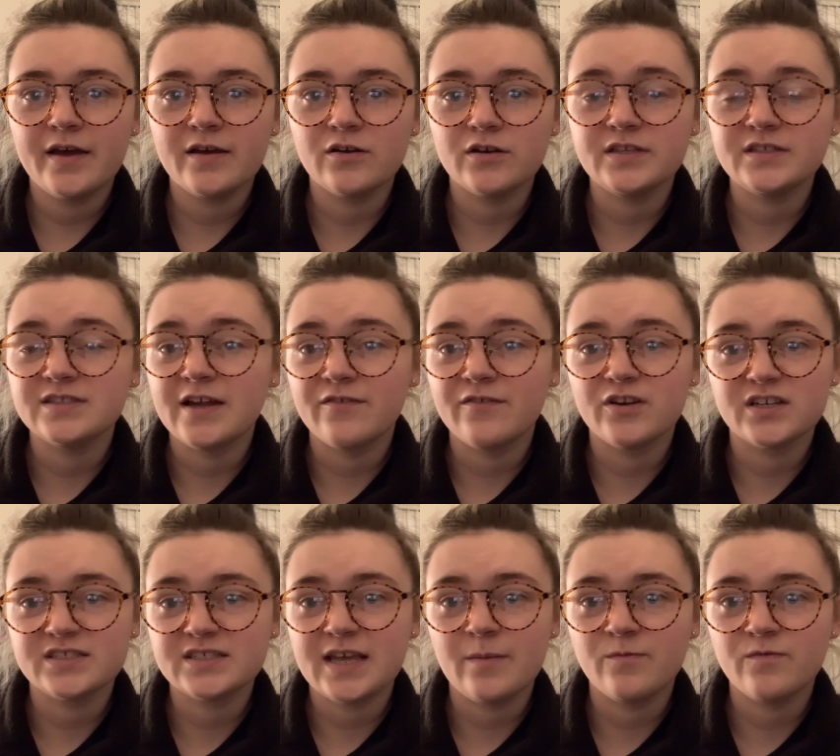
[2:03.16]
or he's never
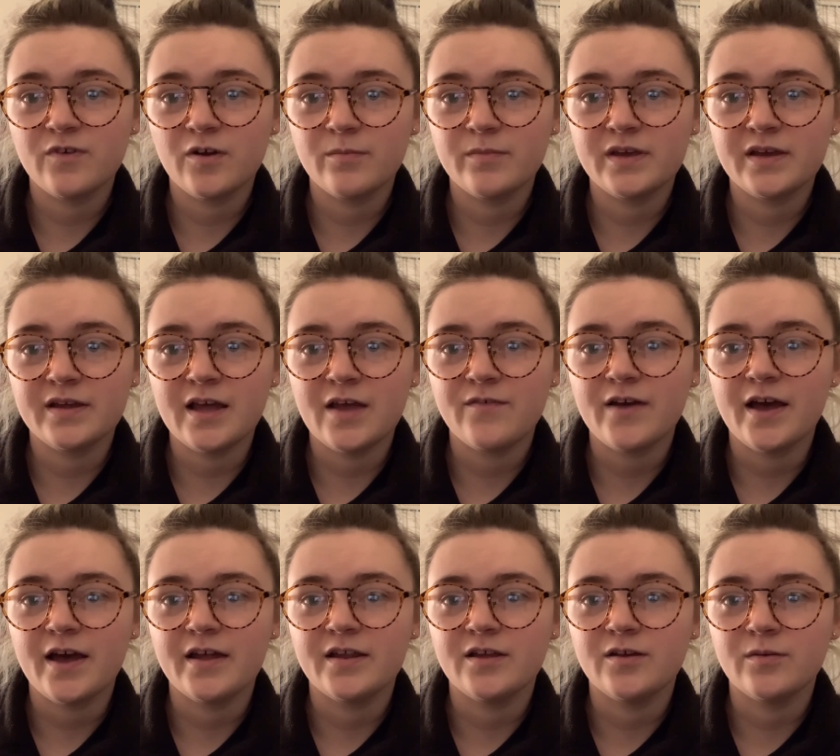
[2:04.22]
escaped from it, and I've
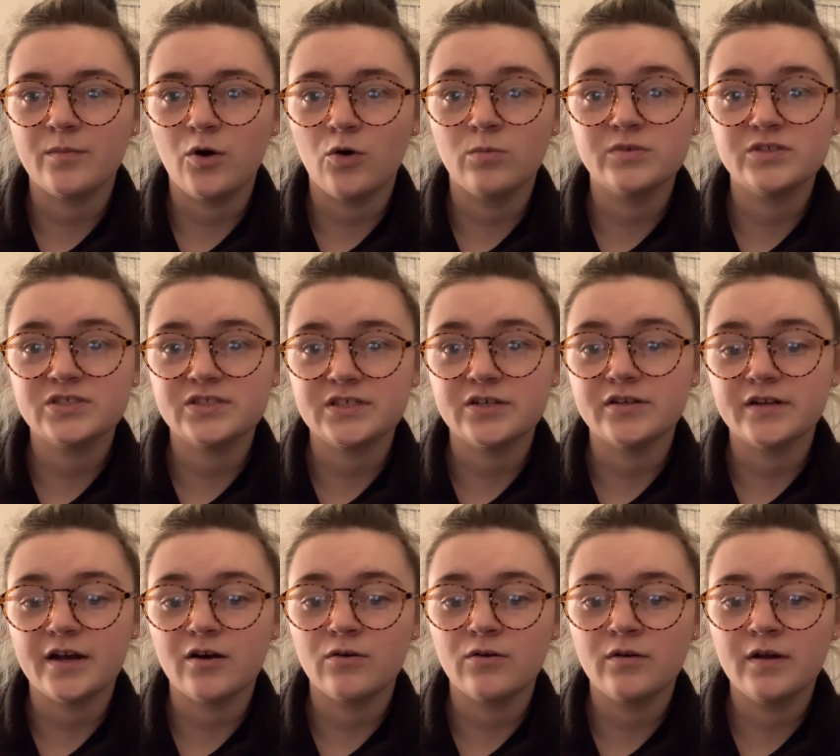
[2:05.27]
had him almost a year
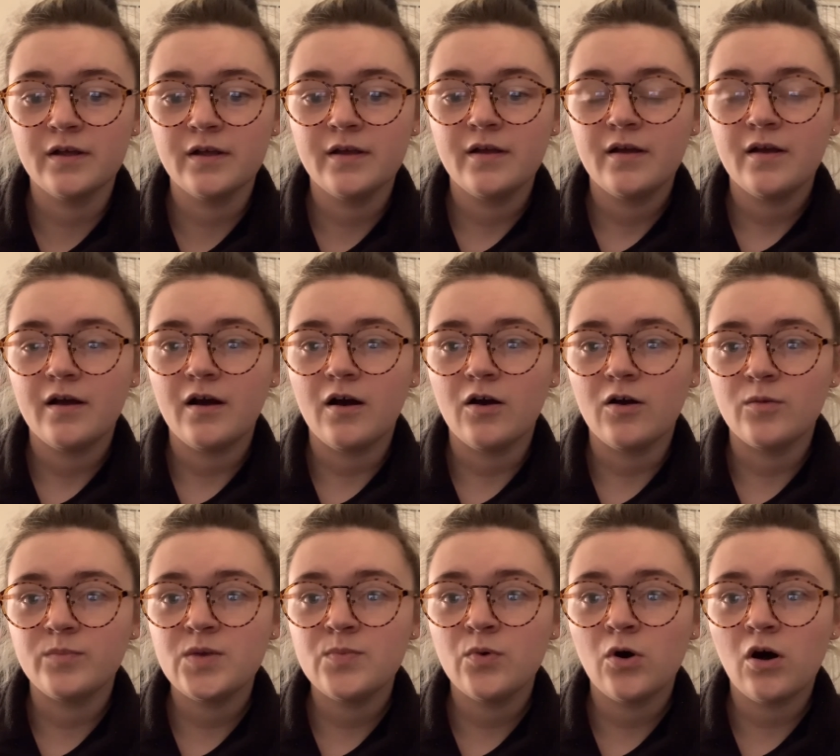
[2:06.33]
now.
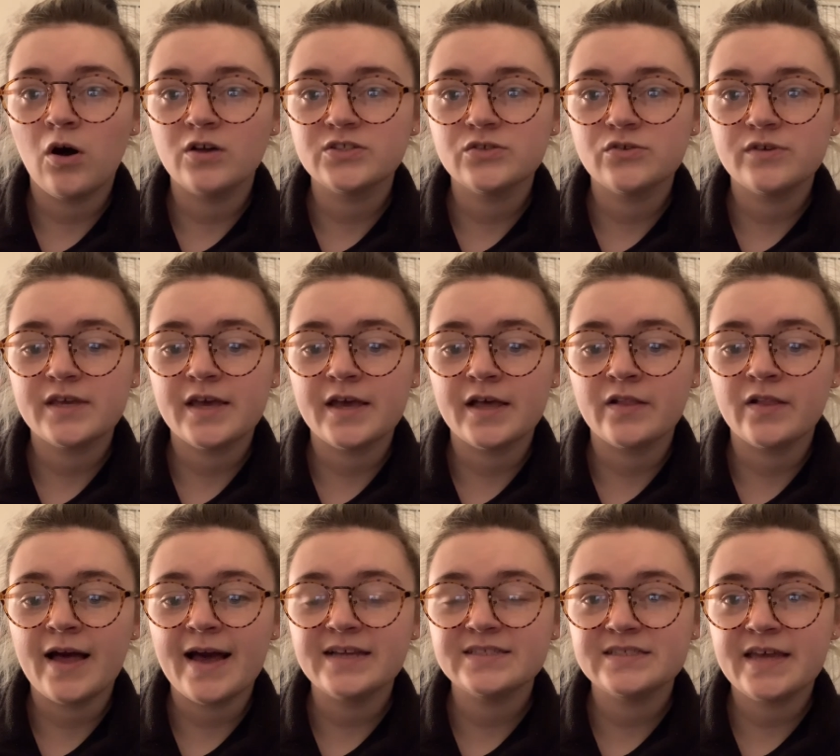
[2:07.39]
People also get
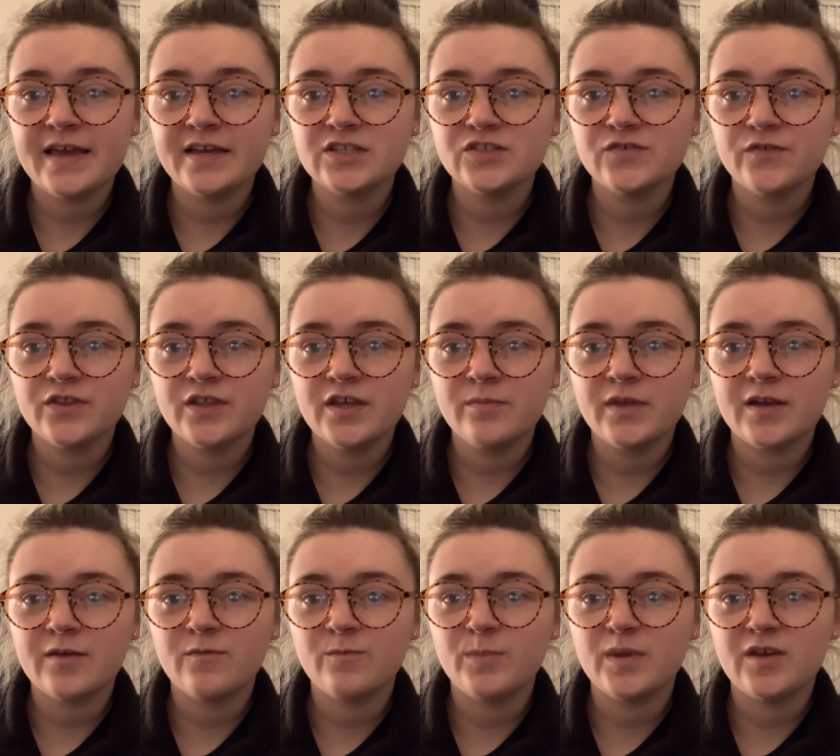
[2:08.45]
glass tanks for them, like
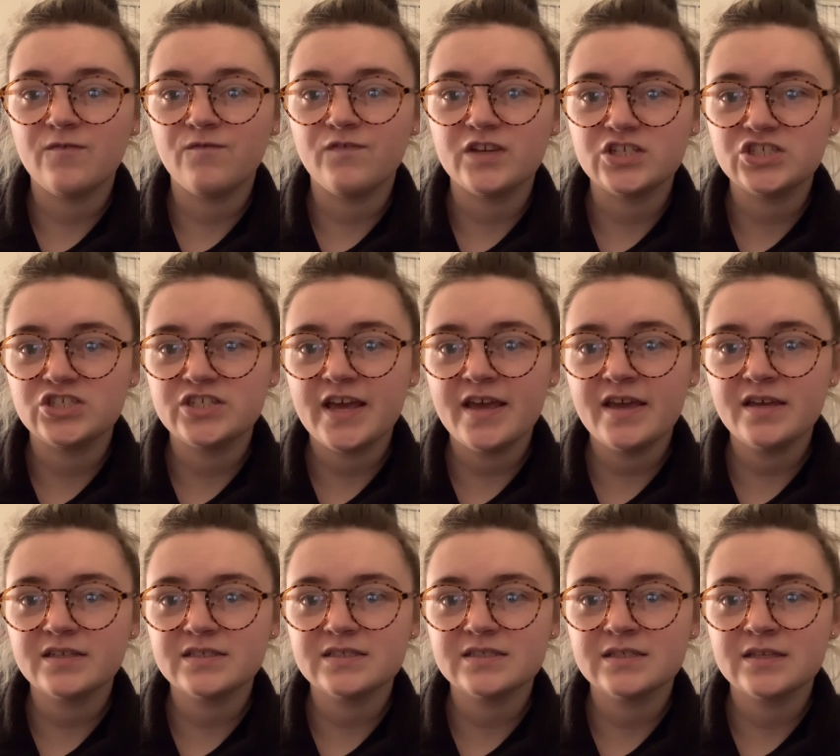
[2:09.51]
big fish
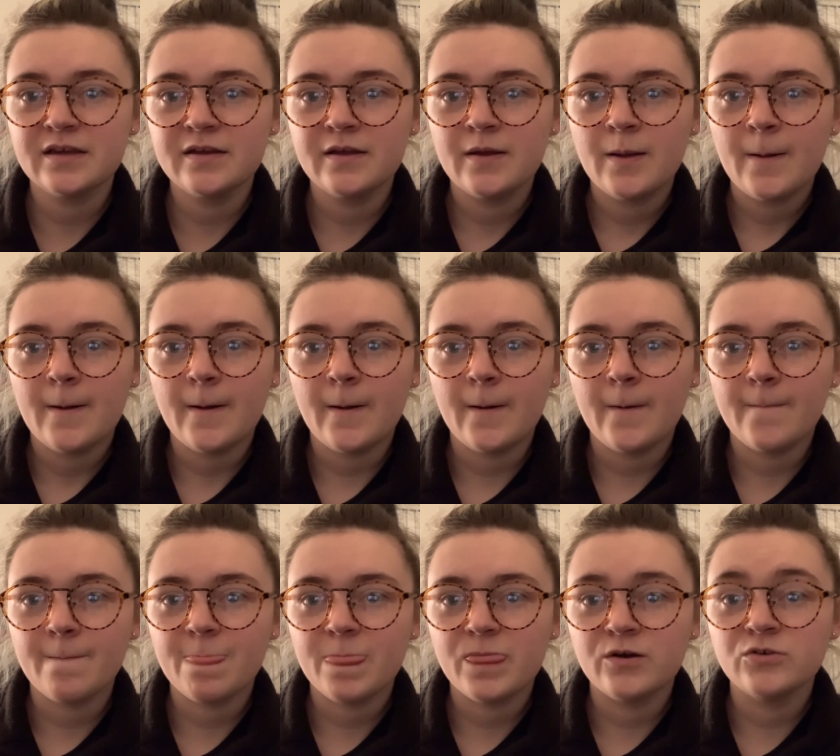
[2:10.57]
tanks.
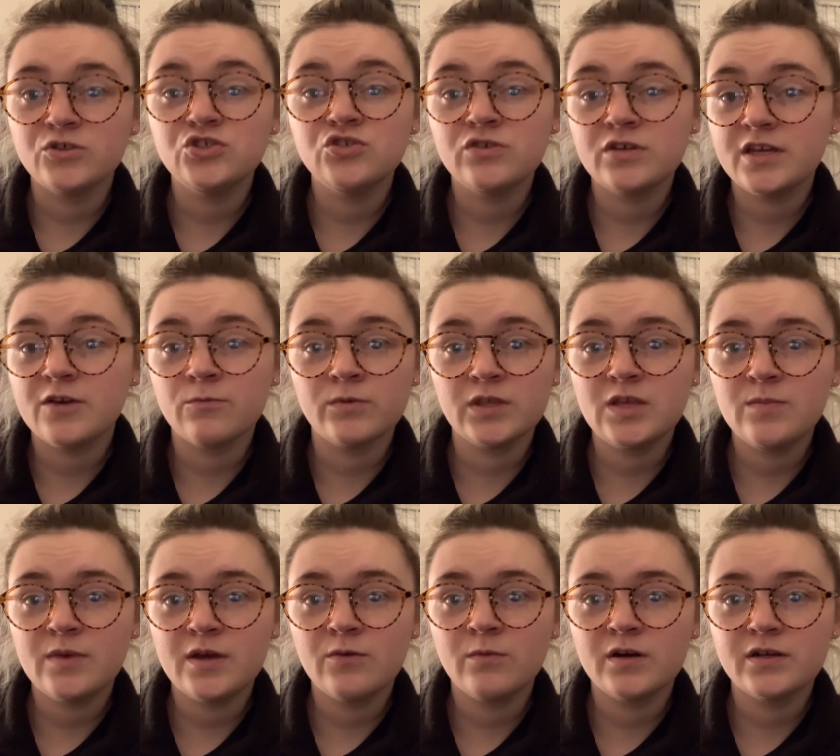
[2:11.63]
Those you can get really
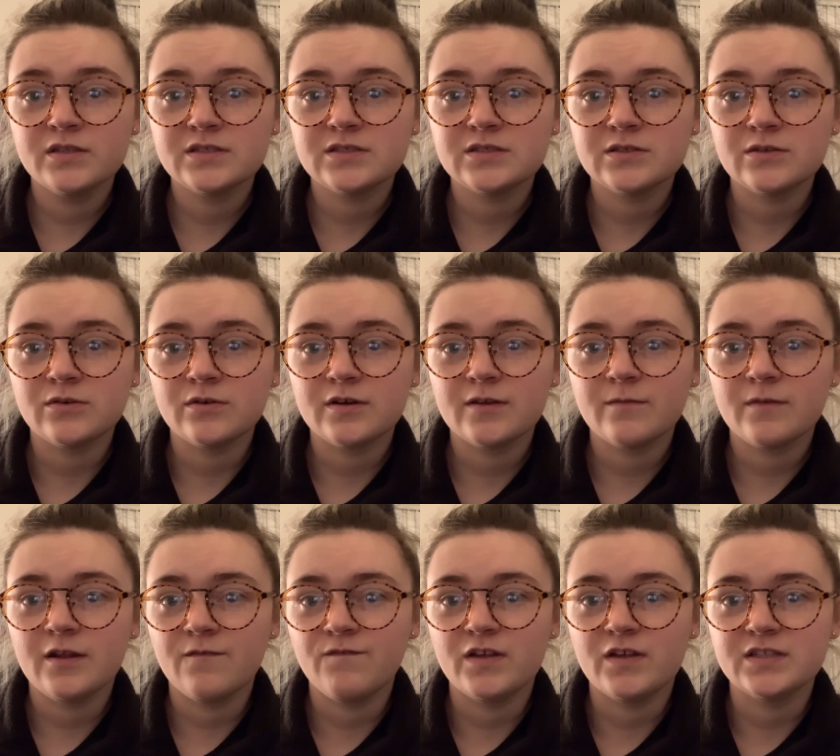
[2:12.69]
big ones, so
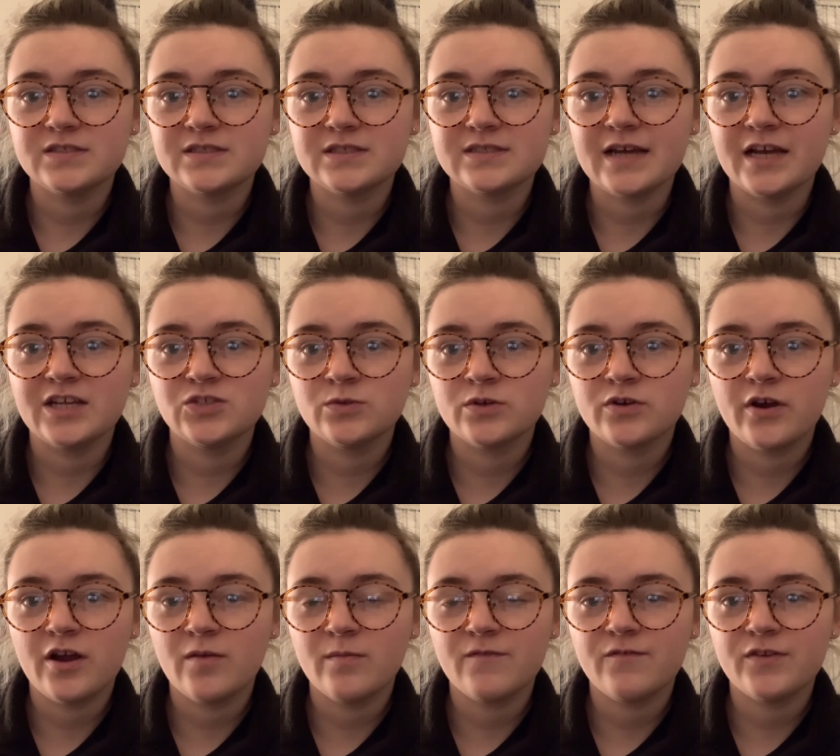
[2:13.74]
it fits the size
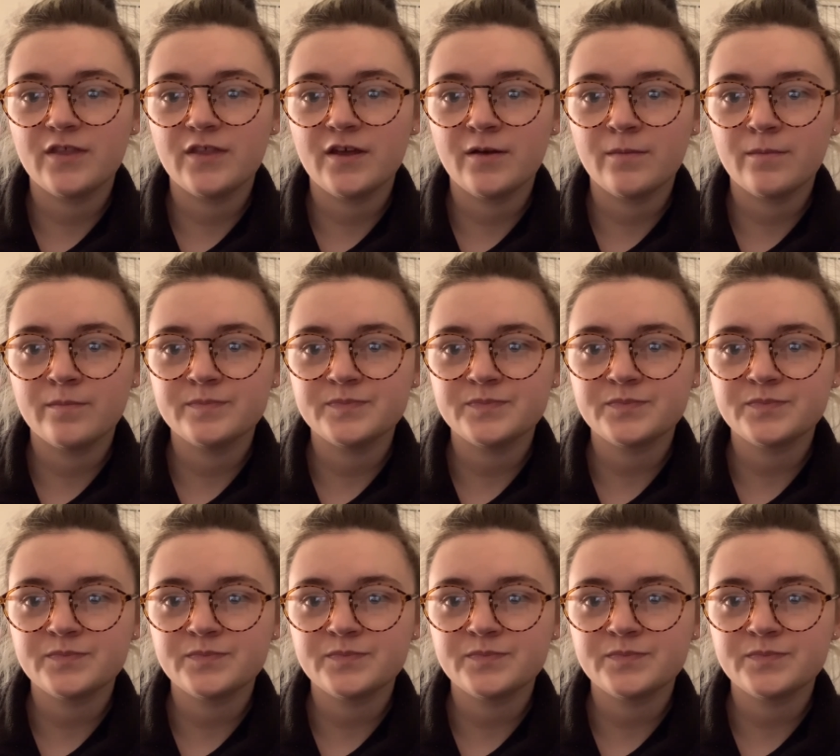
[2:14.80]
requirement for them.